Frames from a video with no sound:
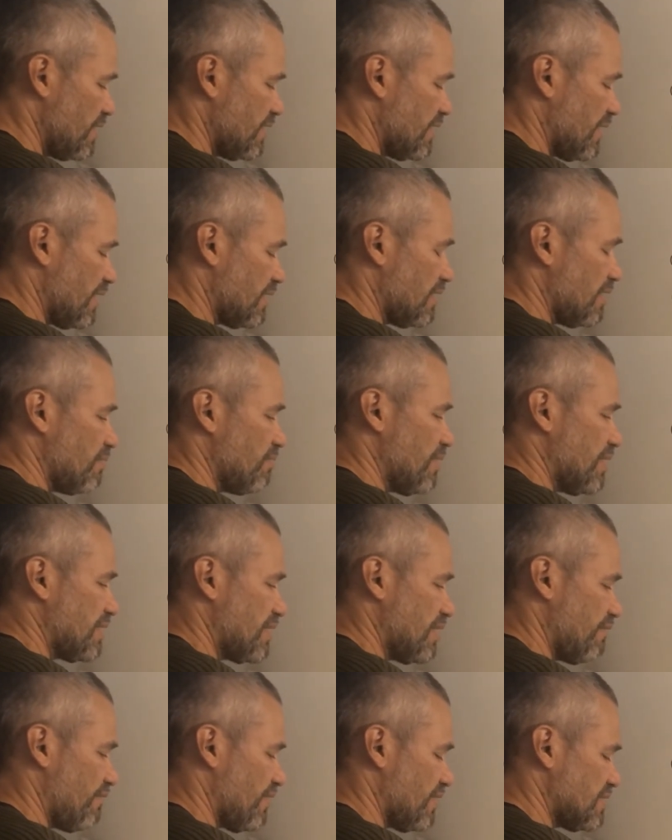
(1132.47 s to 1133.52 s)
that limit
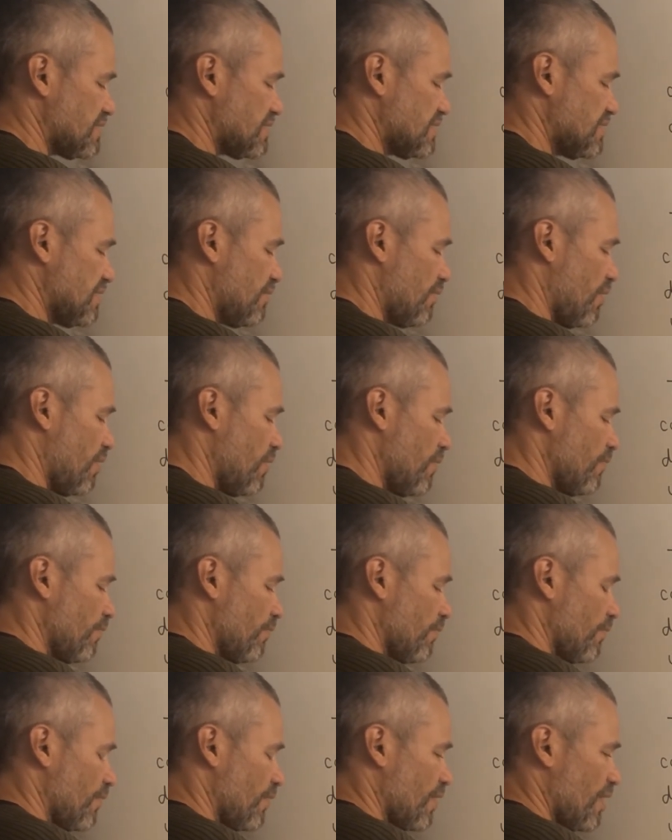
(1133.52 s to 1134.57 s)
gives us 0,
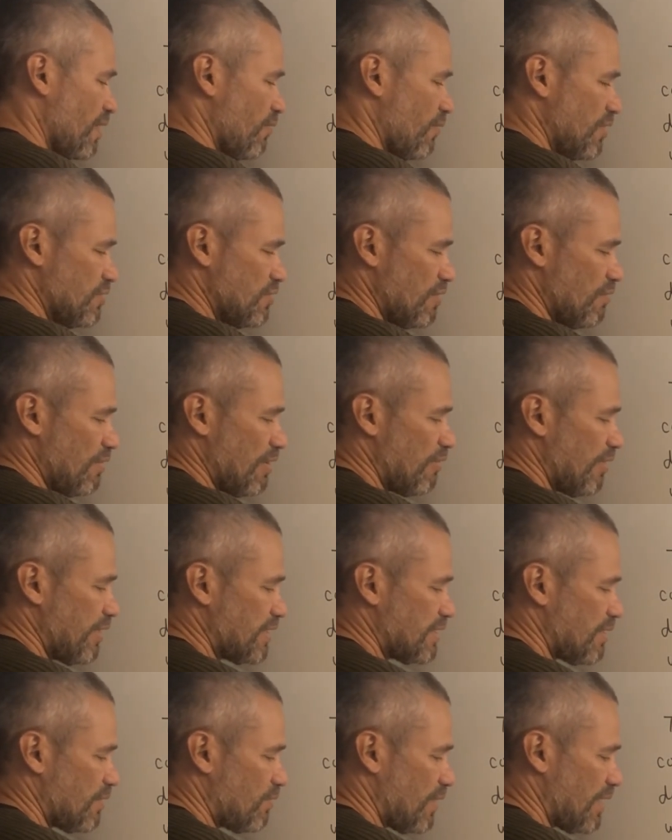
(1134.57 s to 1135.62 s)
and when you evaluate
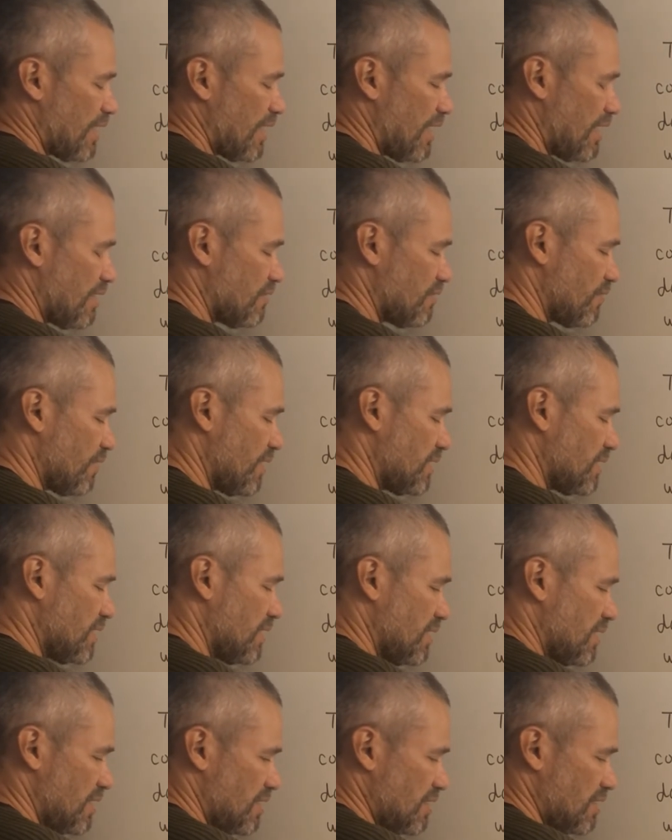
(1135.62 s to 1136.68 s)
at 100,
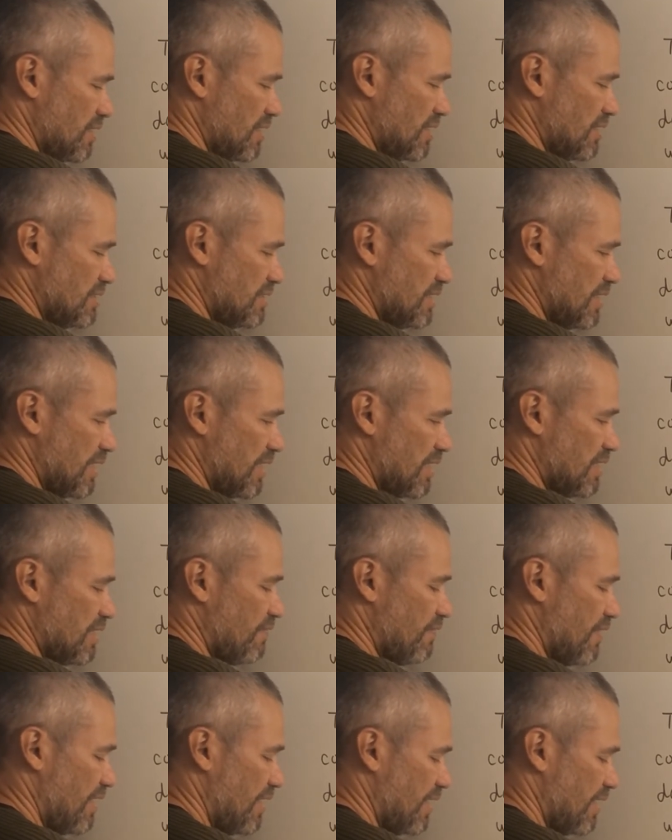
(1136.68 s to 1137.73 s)
this negative
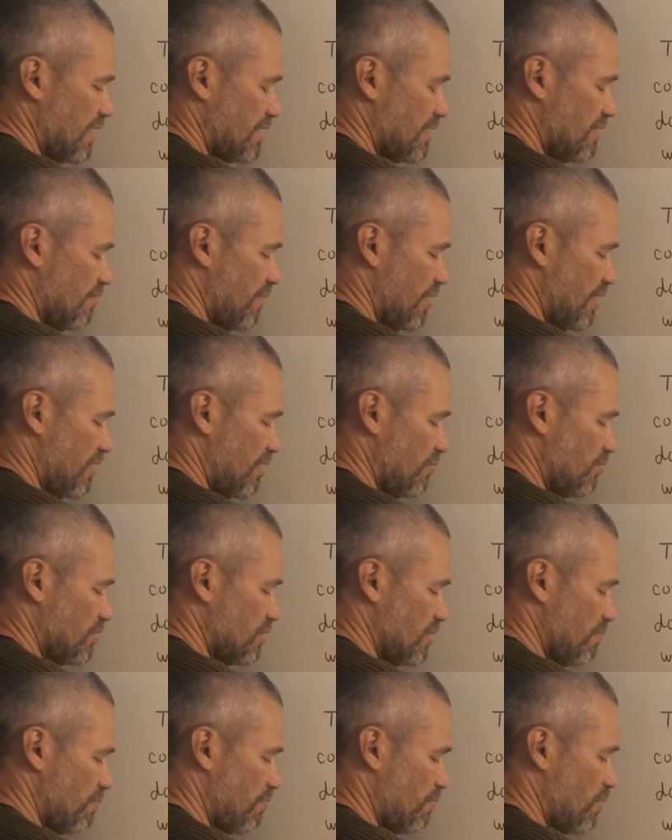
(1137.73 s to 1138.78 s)
and negative becomes
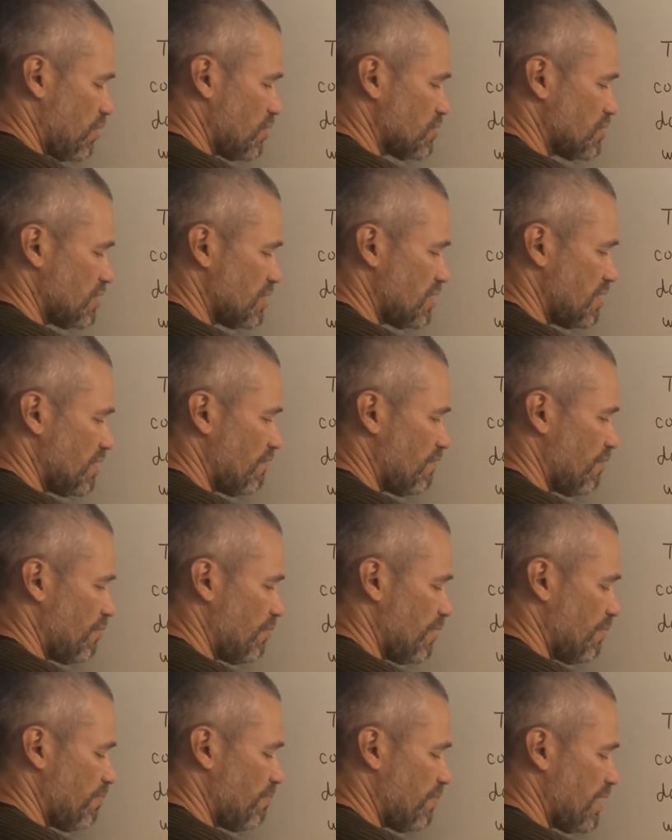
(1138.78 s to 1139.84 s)
a positive, will
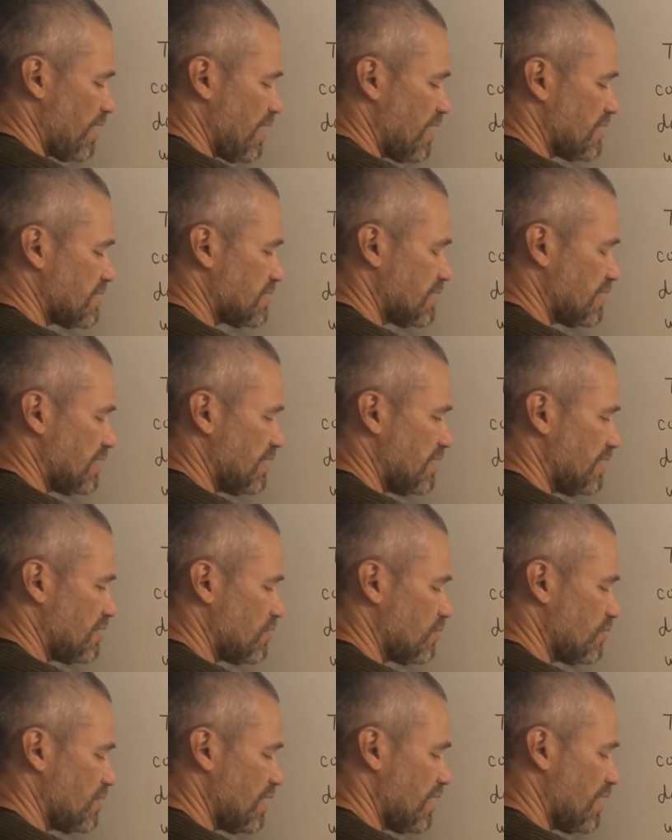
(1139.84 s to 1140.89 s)
be plus e
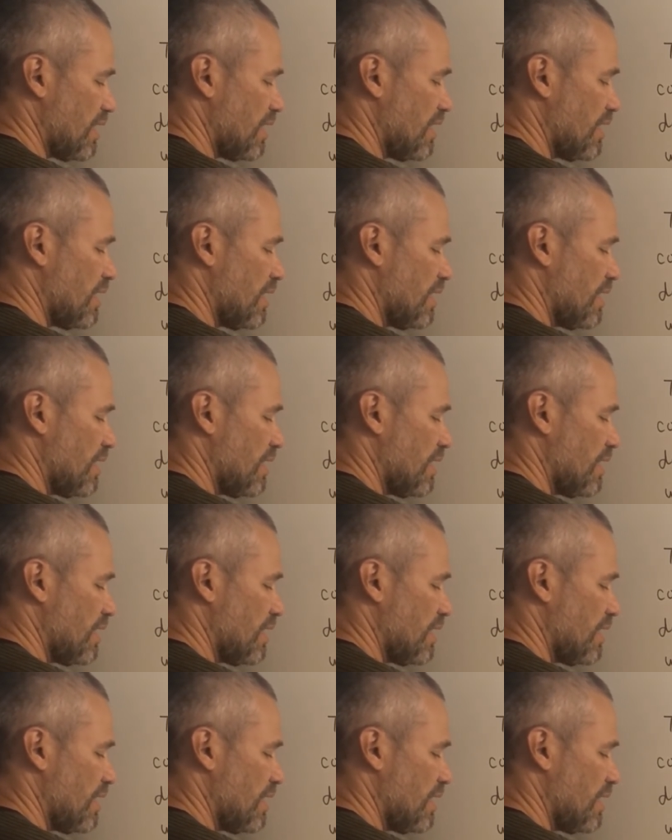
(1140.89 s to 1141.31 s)
to the